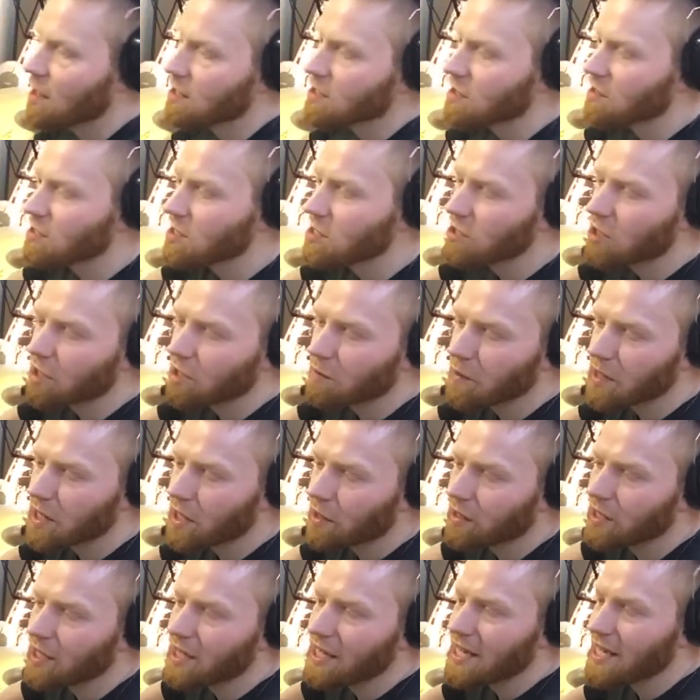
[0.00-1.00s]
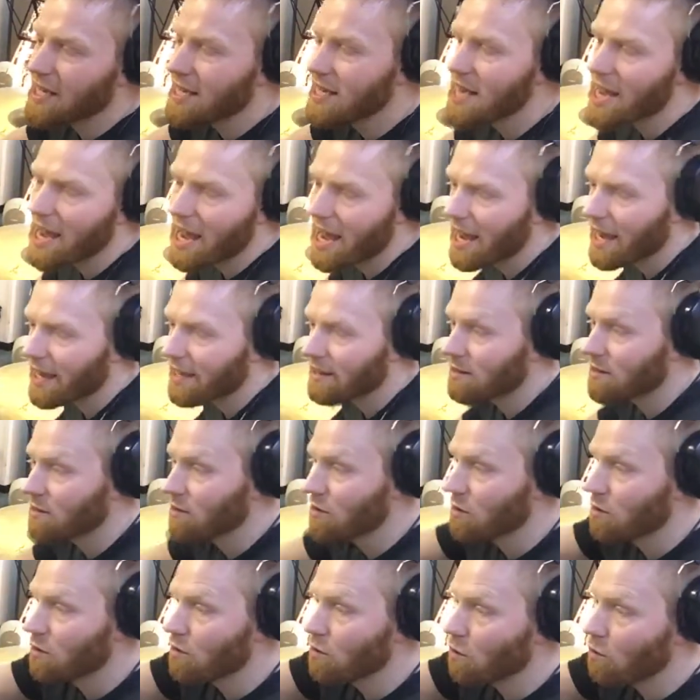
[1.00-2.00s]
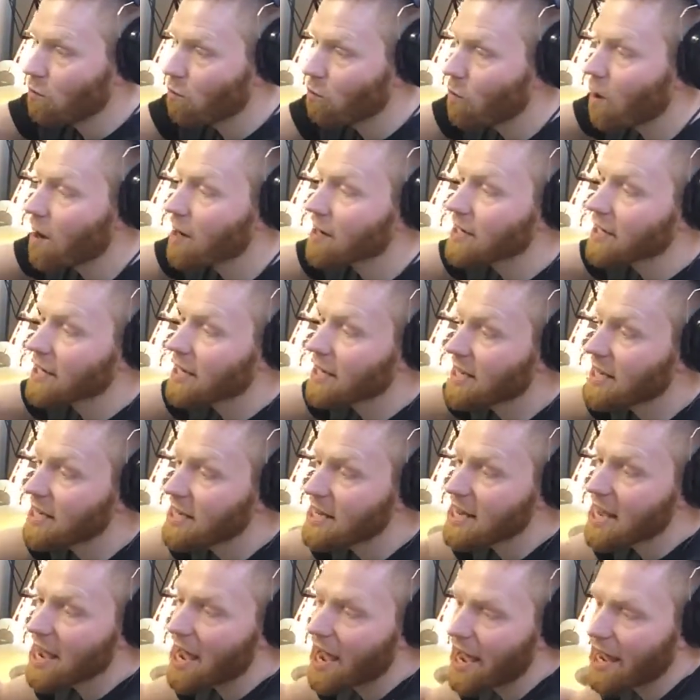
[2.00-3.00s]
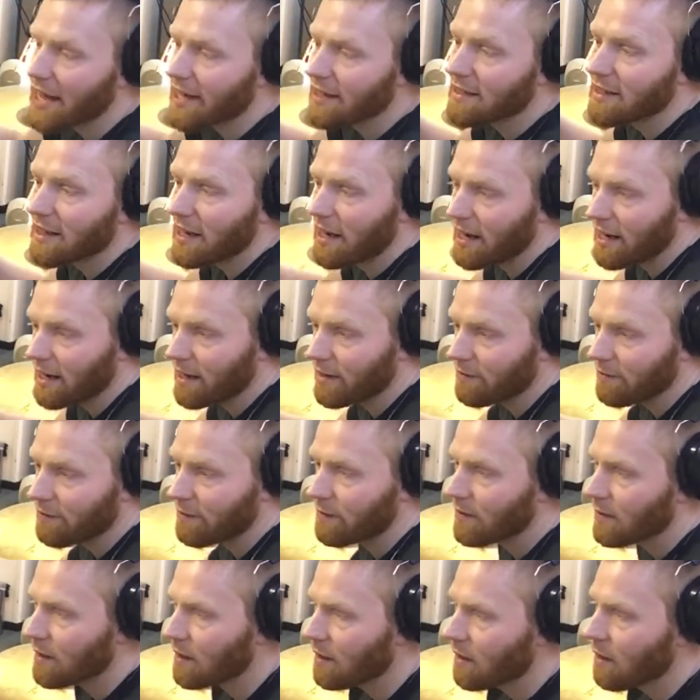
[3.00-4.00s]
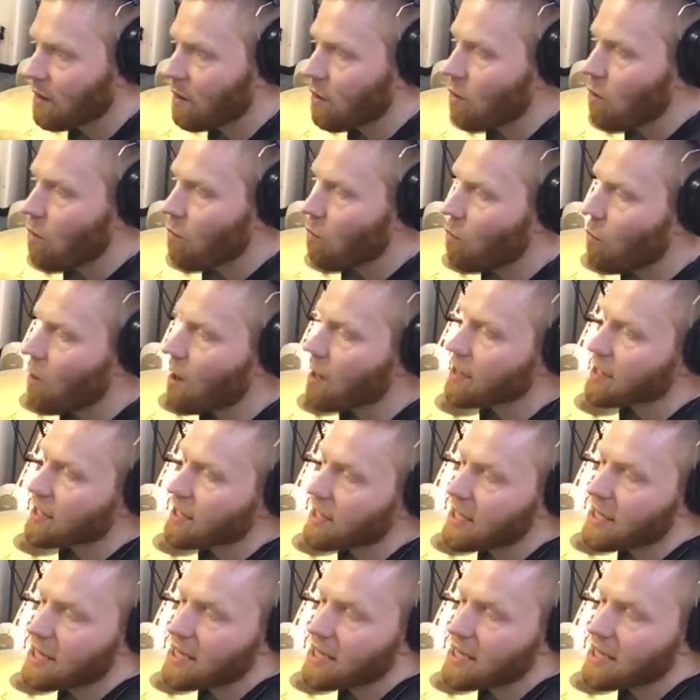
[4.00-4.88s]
So this is going to be on E and, 1 E and 1